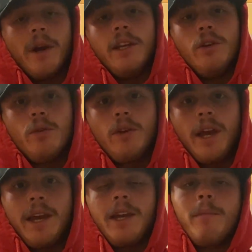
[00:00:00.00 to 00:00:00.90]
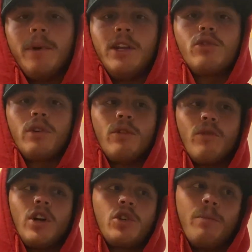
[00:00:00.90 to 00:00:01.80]
a UK military
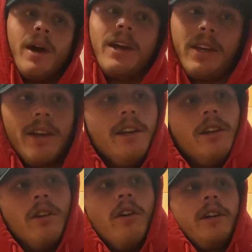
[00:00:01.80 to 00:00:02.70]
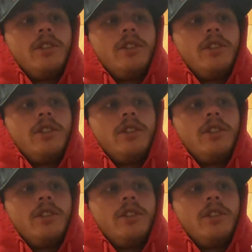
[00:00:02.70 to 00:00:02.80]
ration pack, like